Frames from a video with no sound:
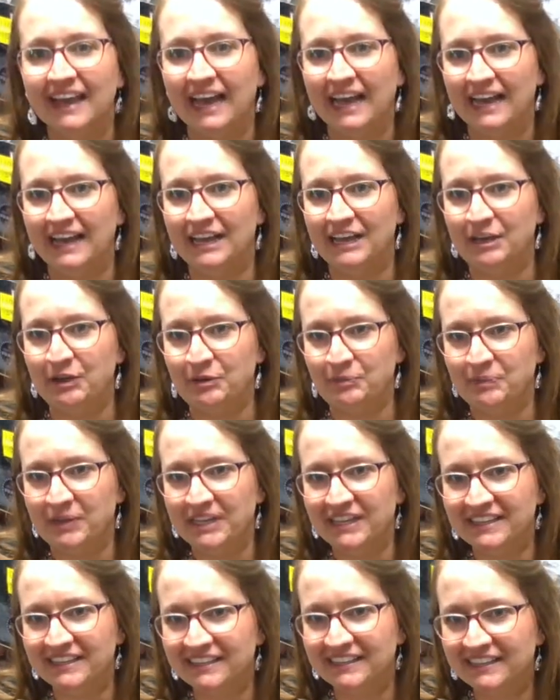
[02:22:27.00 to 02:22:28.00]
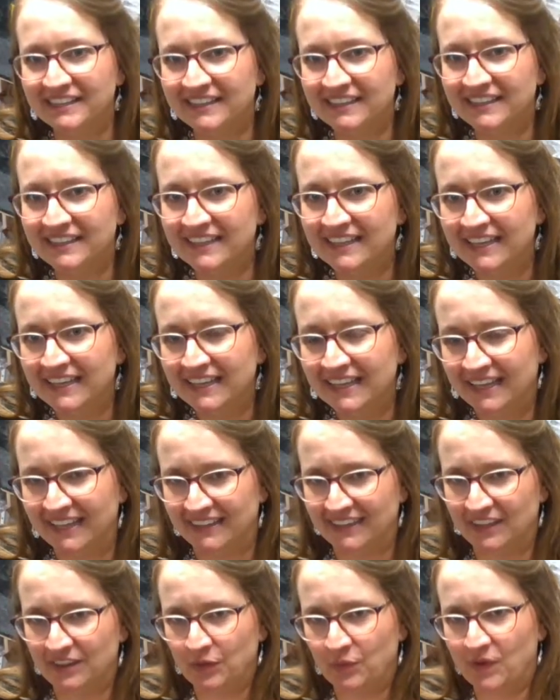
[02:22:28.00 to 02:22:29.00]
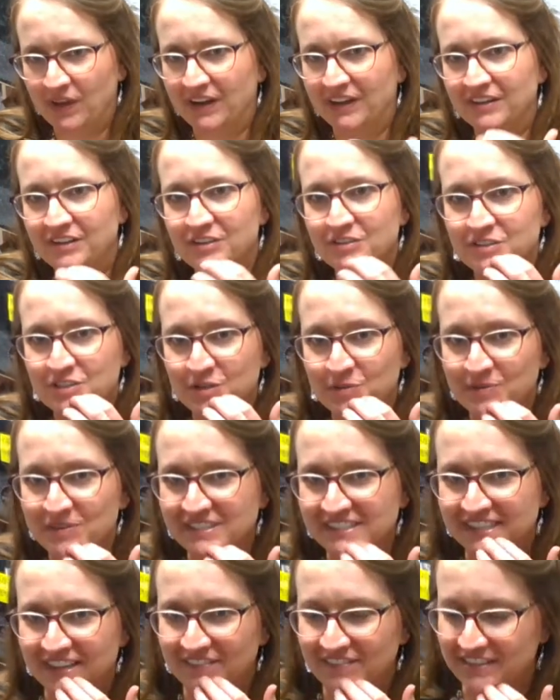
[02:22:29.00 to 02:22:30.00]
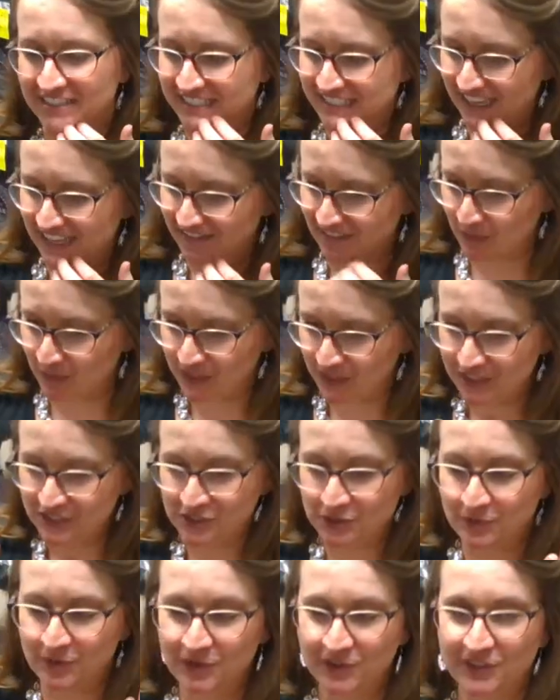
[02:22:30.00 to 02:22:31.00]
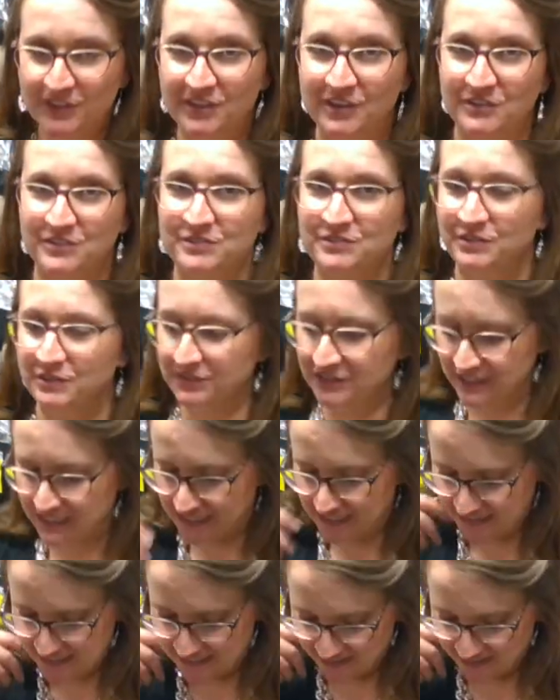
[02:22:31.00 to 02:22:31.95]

And then the one on YouTube is 77. We're going to do both of those, 15 and